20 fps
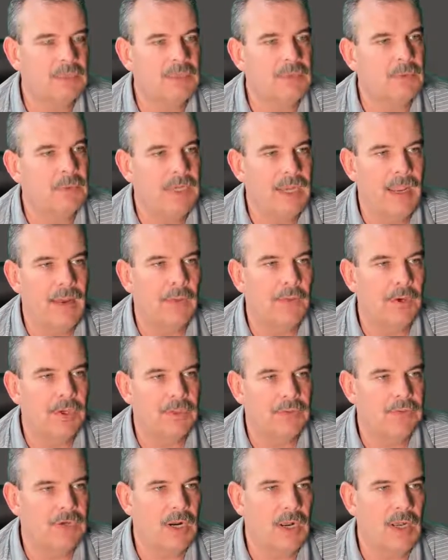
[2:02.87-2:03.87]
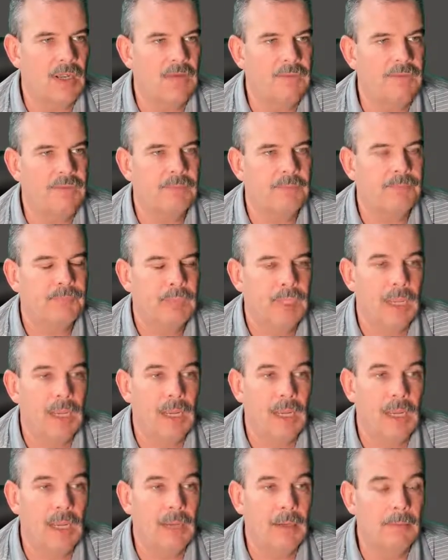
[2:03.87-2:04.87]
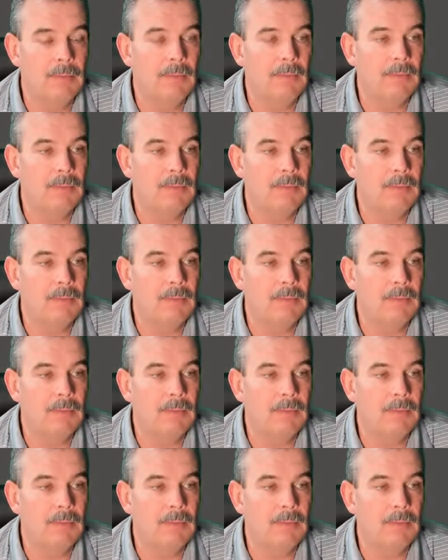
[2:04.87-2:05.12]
onto a network drive, or